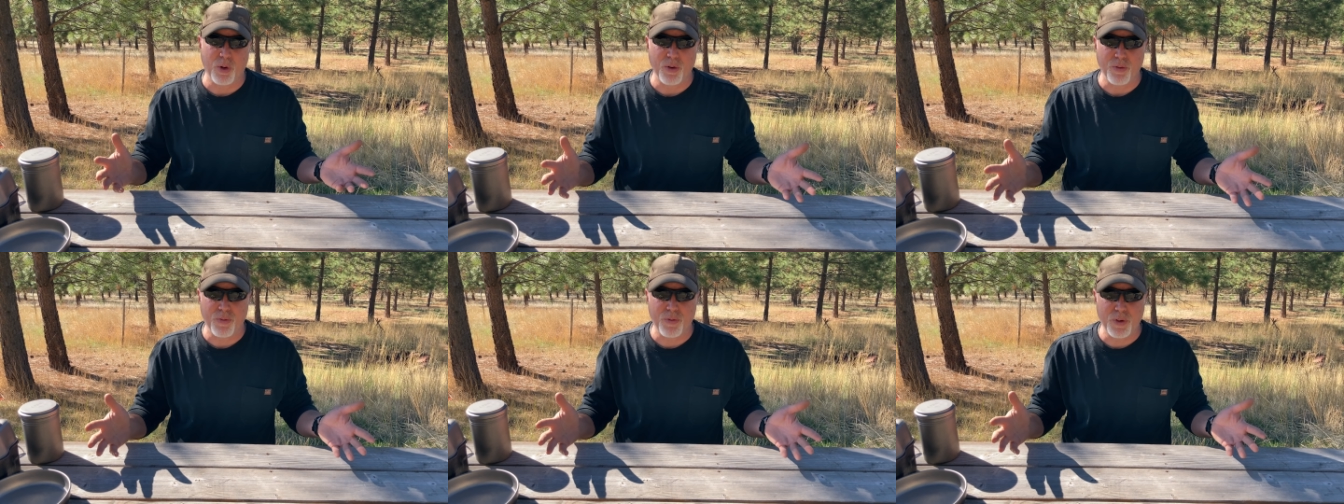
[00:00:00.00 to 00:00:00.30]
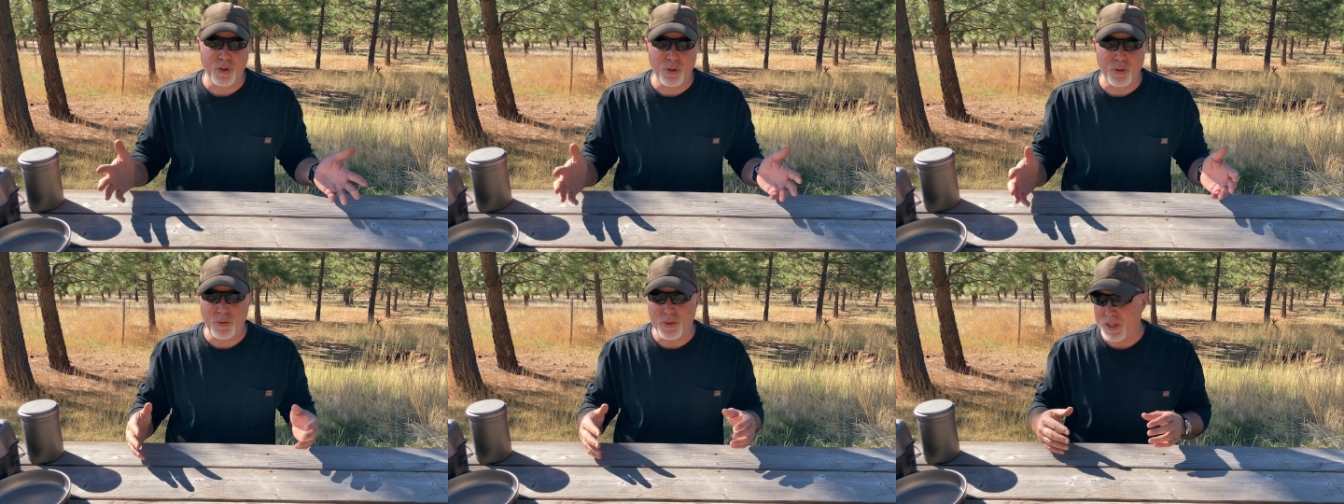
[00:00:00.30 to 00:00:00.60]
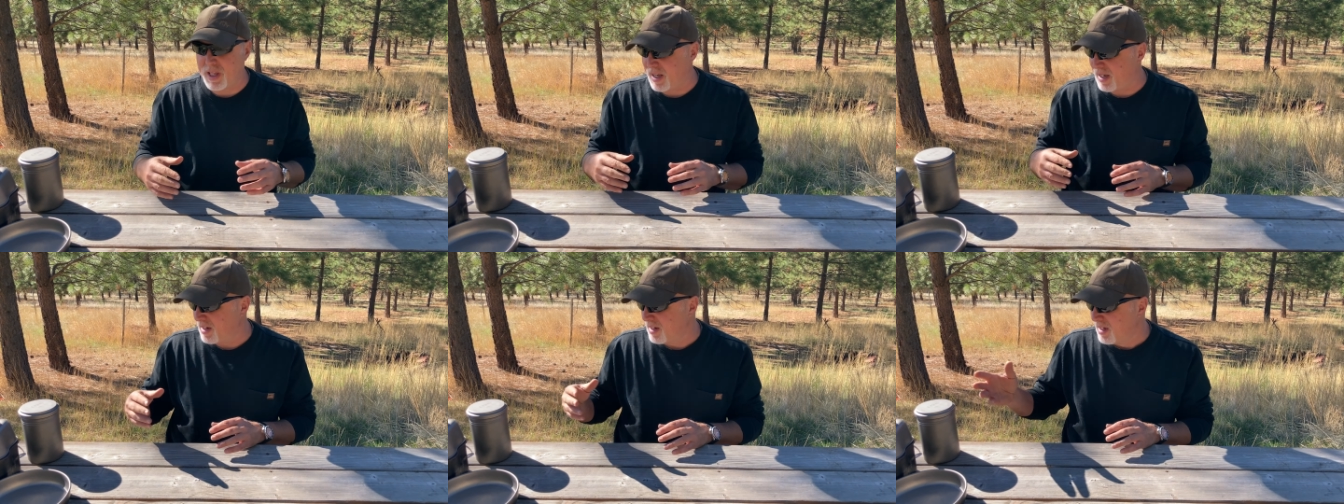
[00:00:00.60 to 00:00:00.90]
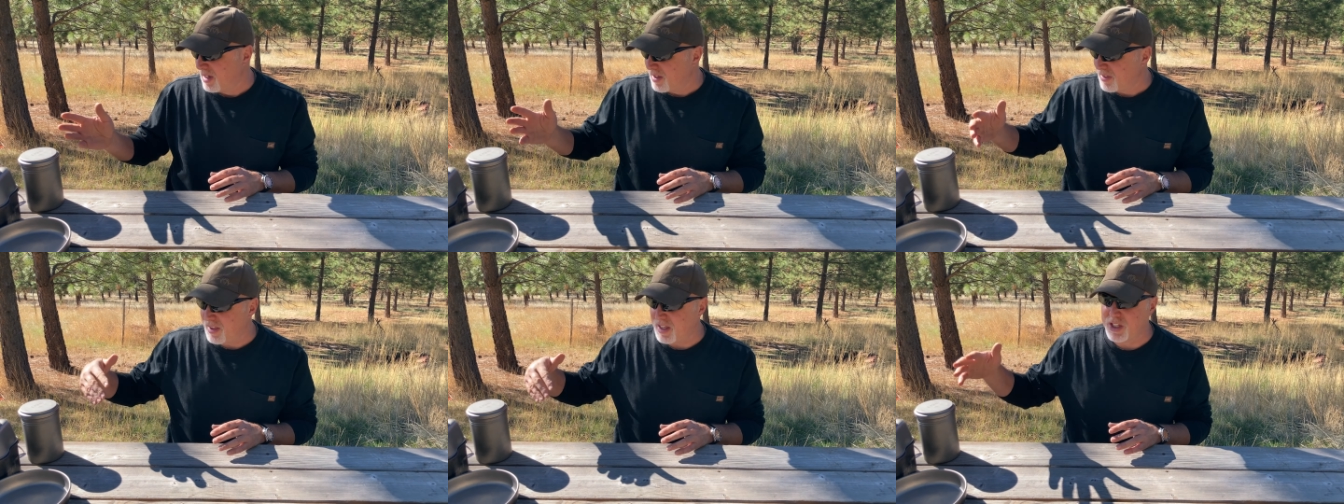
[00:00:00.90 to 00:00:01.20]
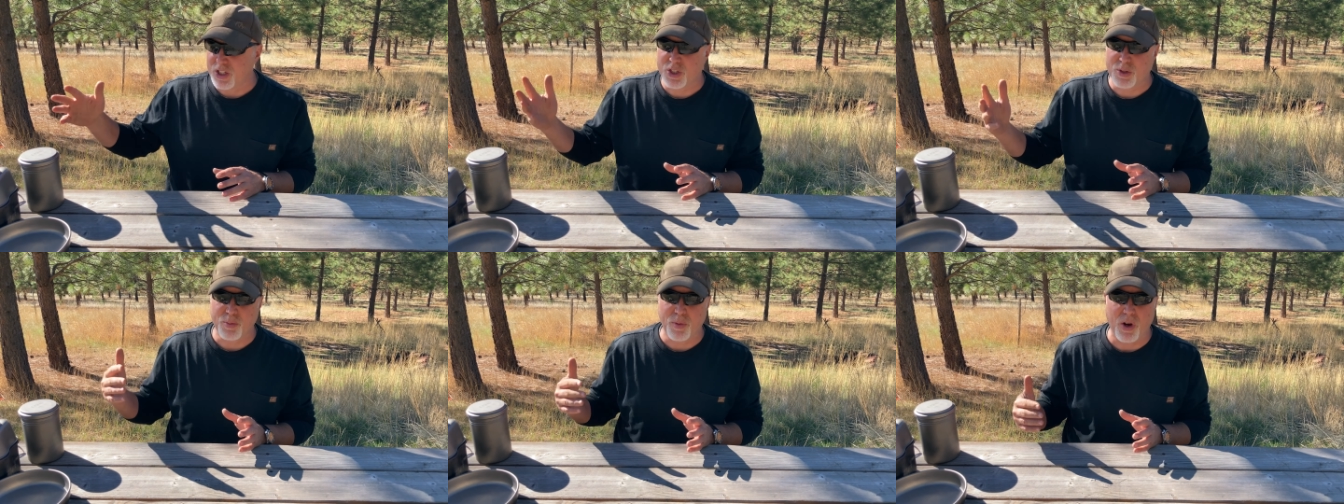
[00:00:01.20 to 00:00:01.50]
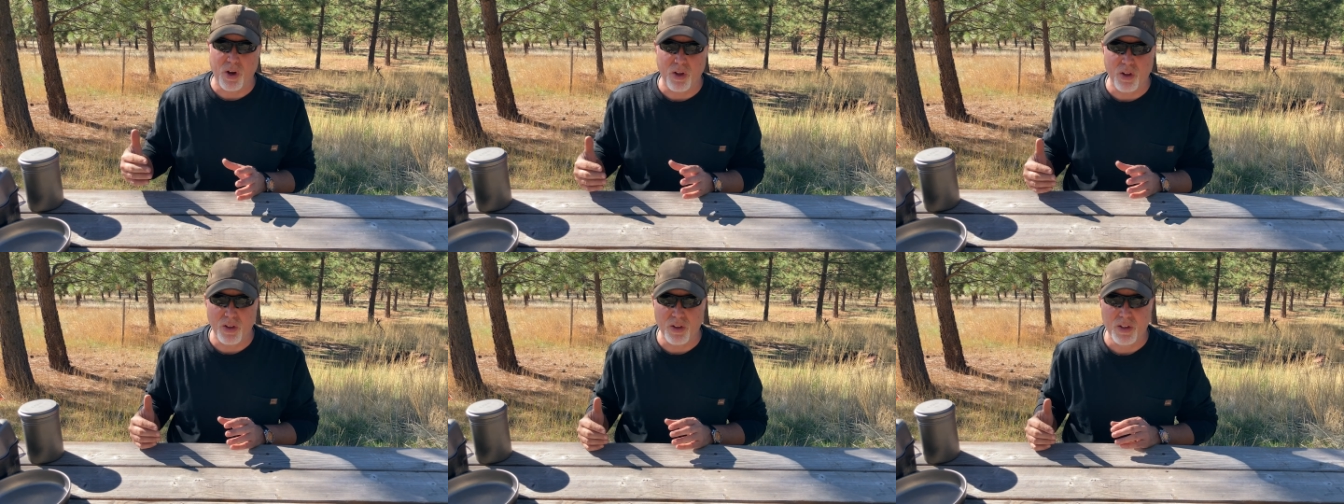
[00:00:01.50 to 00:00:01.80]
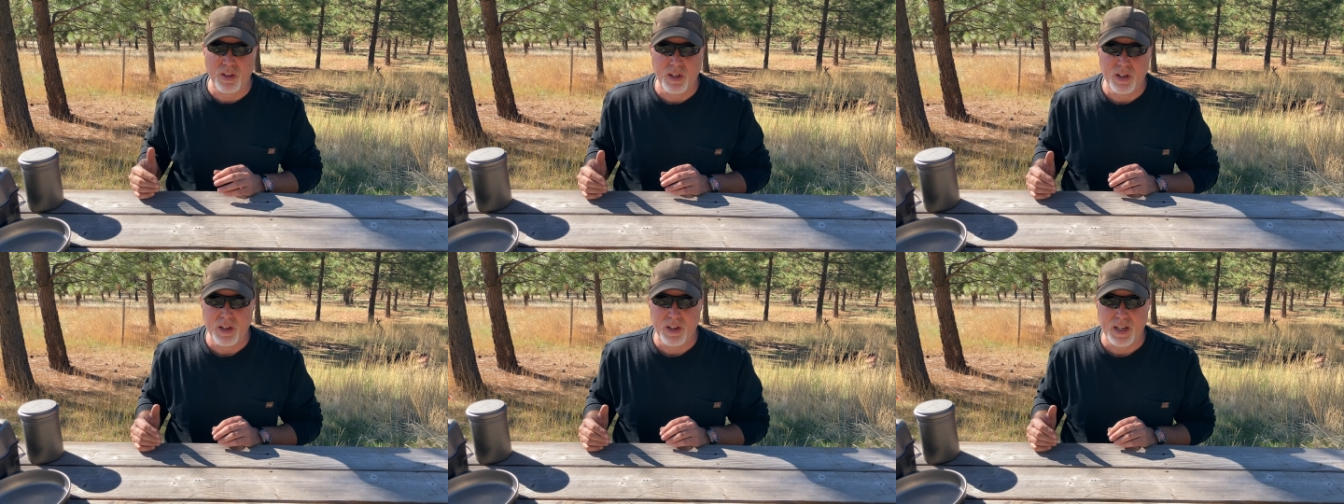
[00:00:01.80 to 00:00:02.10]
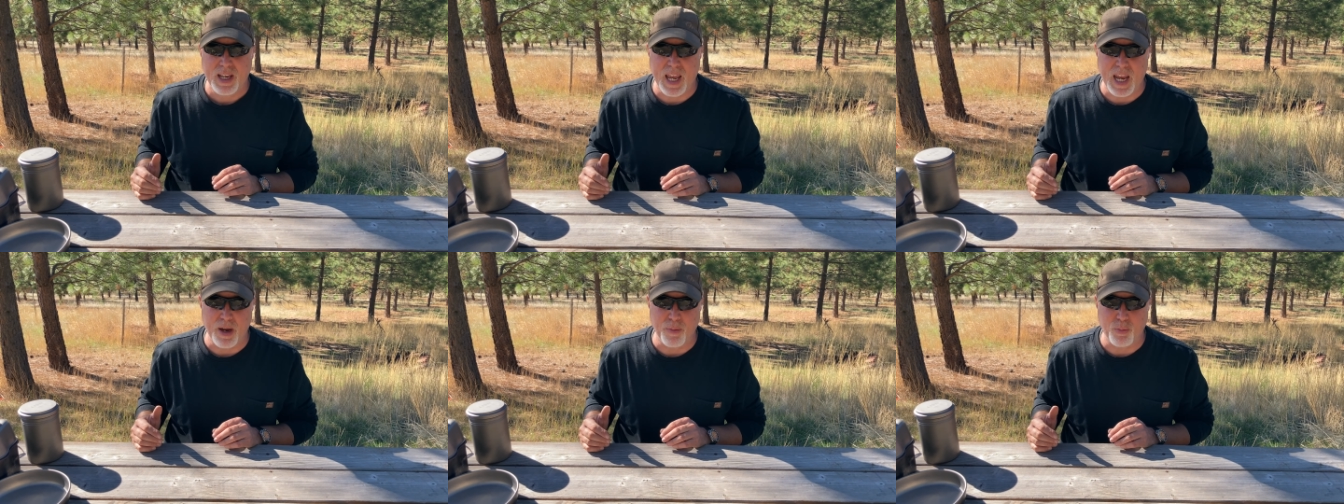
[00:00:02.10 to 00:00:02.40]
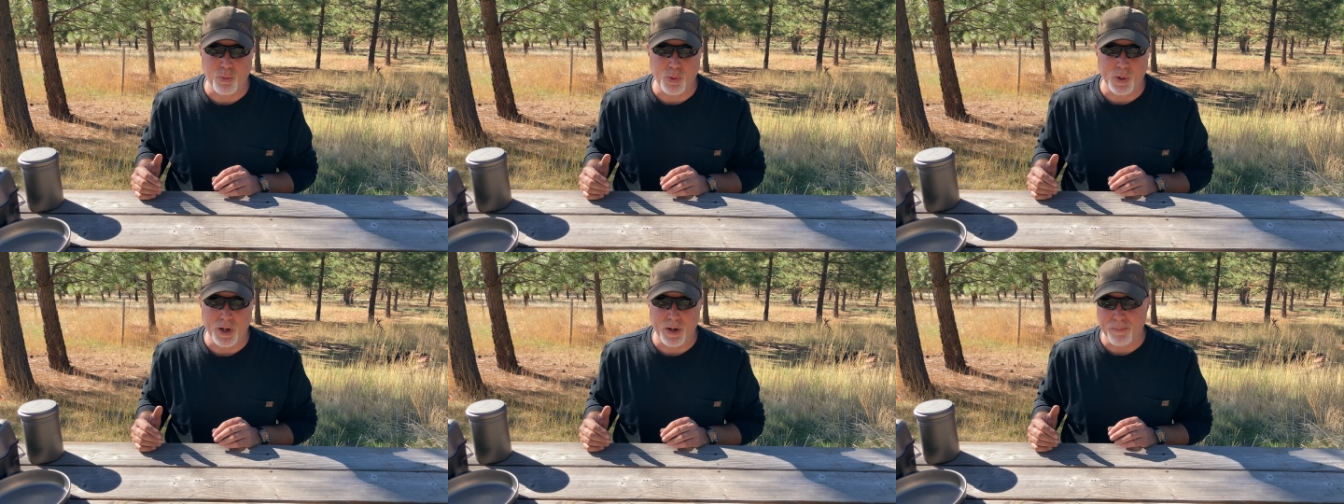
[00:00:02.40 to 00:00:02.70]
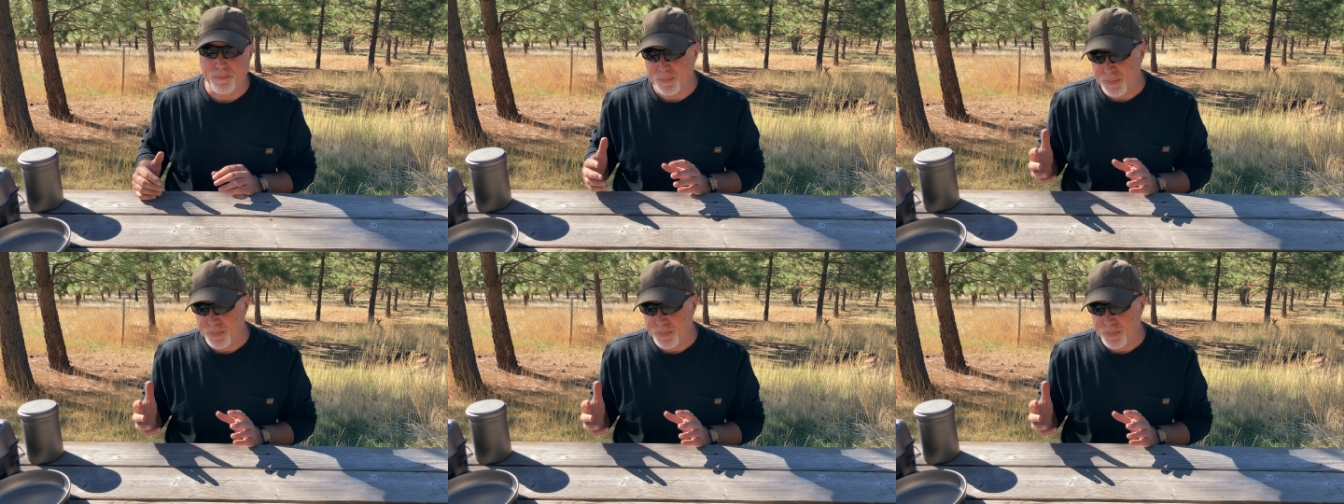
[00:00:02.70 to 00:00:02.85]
food than small campware.